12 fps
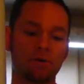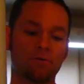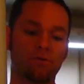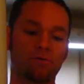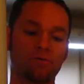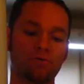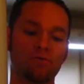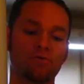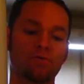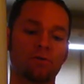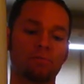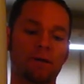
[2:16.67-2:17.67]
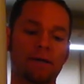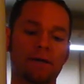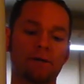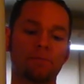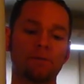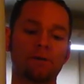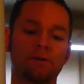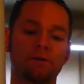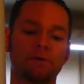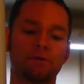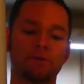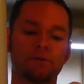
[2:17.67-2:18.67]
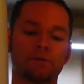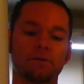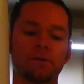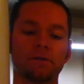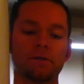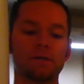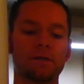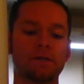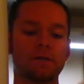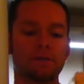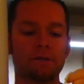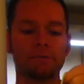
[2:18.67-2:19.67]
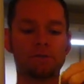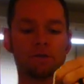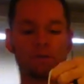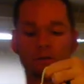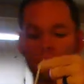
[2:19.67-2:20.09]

I'm gonna go through my carabiner. I'm just gonna